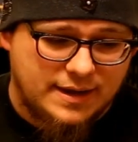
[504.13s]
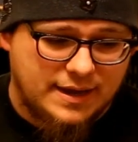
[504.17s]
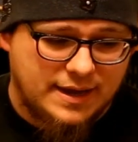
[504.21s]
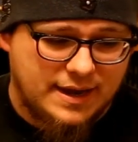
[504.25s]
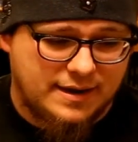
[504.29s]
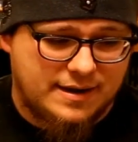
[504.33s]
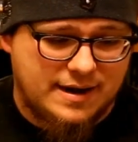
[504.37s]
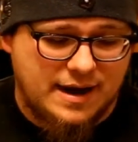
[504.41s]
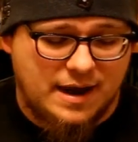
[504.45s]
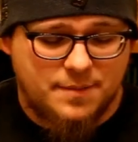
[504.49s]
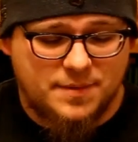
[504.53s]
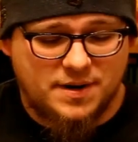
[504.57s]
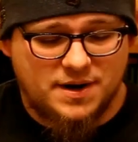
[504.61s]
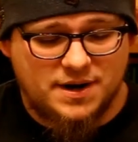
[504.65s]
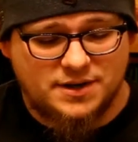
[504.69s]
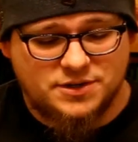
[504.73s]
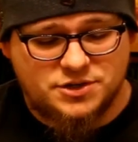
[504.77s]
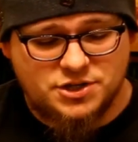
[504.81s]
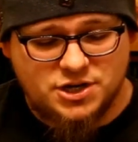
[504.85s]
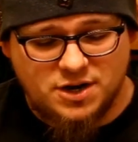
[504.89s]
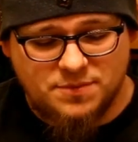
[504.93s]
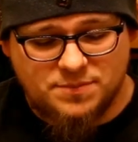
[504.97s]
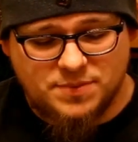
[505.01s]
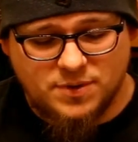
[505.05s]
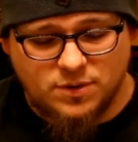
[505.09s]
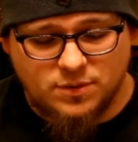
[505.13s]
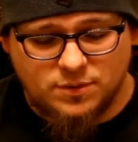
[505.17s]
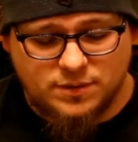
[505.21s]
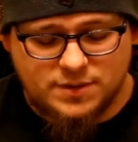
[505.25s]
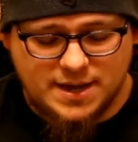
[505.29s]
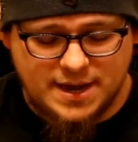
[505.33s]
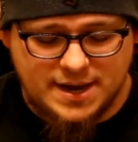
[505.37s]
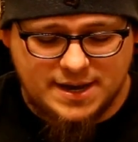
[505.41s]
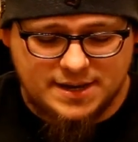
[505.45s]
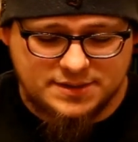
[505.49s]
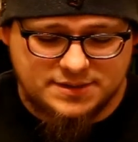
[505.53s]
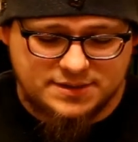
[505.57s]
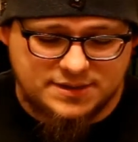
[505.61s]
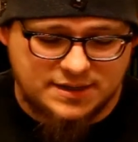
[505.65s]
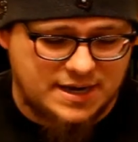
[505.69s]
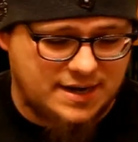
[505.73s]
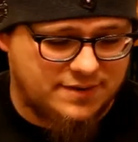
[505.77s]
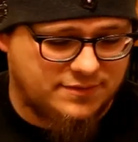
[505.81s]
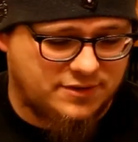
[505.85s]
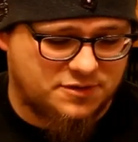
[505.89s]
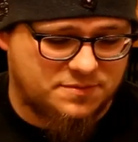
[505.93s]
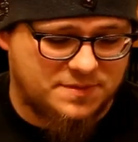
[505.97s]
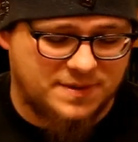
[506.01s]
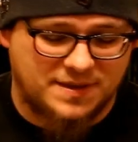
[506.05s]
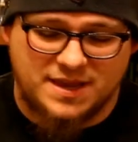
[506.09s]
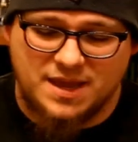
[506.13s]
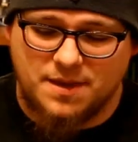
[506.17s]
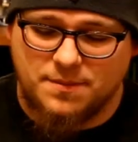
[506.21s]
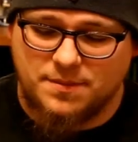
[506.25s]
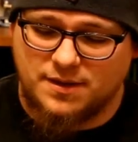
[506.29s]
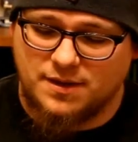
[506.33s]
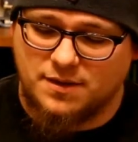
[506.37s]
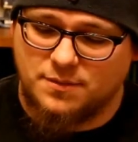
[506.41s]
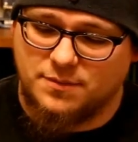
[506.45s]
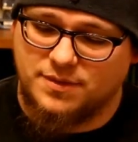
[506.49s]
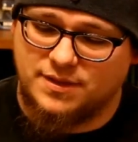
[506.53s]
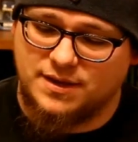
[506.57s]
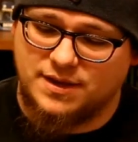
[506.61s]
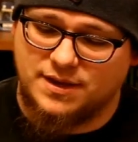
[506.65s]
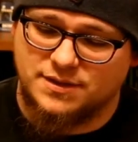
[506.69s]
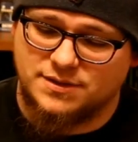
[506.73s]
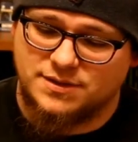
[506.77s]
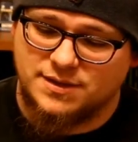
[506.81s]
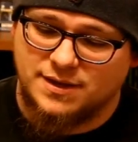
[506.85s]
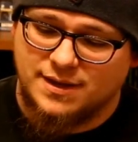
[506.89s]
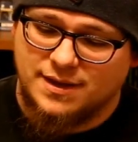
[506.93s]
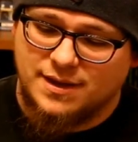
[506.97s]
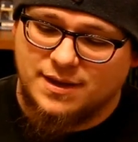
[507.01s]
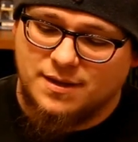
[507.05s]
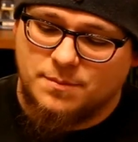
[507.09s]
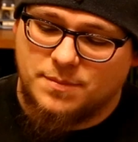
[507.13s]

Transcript: It came in a cheapo case, and I've just been keeping it with these.